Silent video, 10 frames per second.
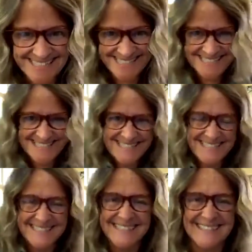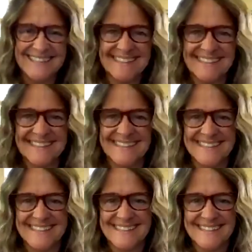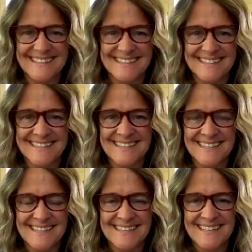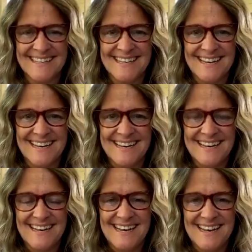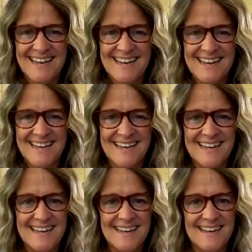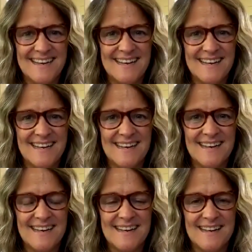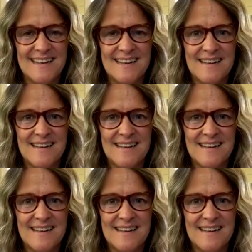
(silent)